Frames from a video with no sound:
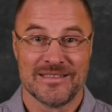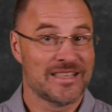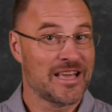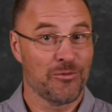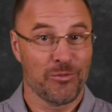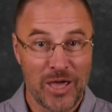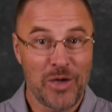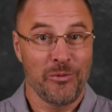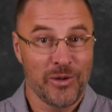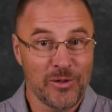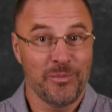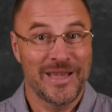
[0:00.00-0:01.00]
then we
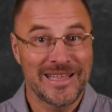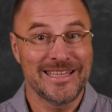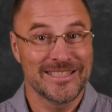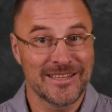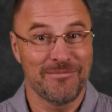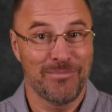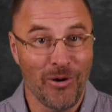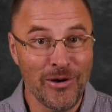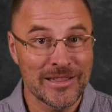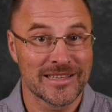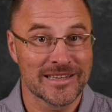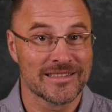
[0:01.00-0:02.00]
will be
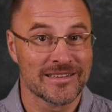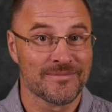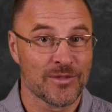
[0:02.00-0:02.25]
disappointed